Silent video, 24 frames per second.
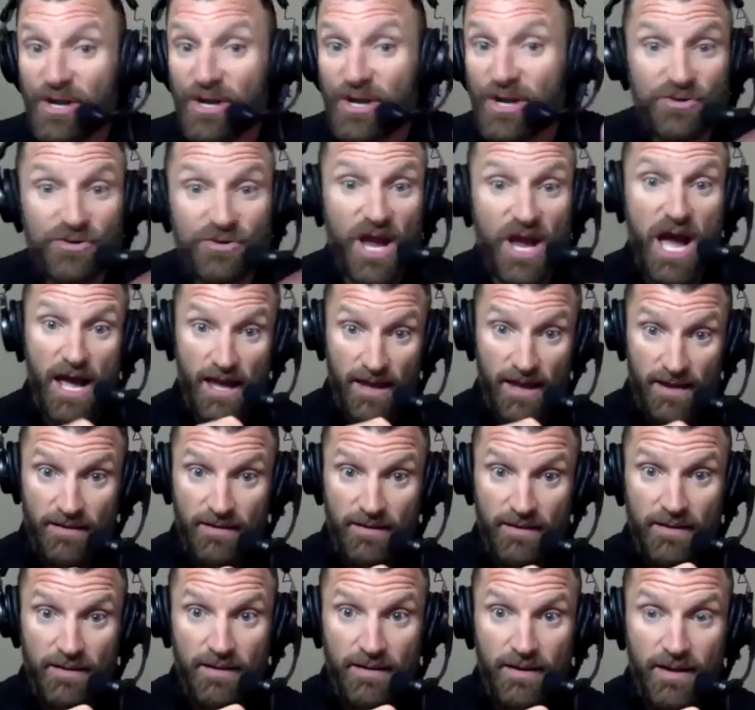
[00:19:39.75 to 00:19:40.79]
or you're not.
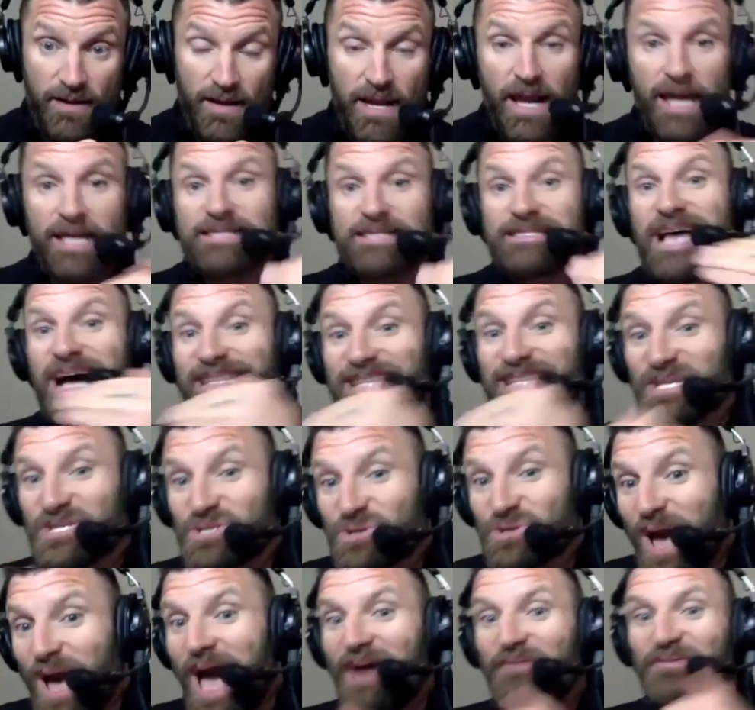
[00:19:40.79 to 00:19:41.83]
It's not that you
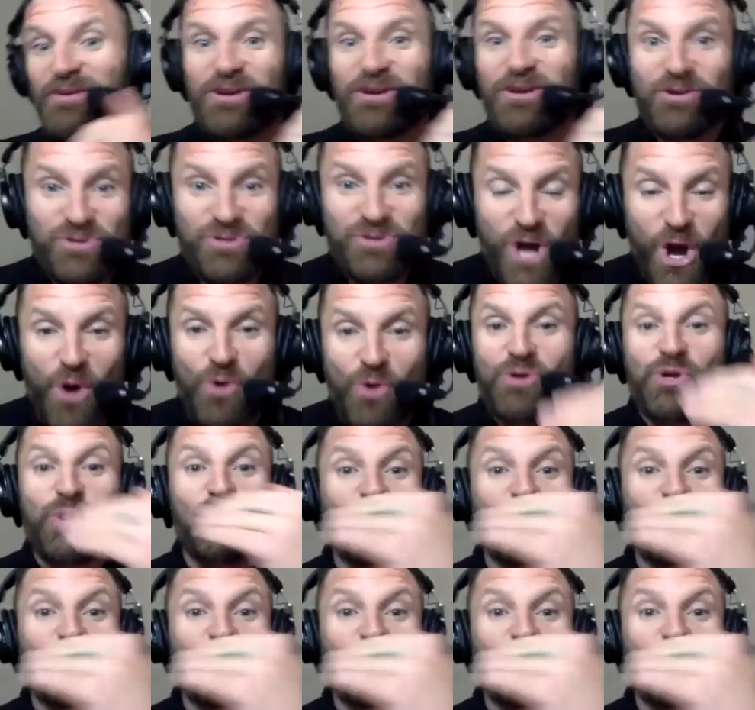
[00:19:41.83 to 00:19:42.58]
have it or you don't. You're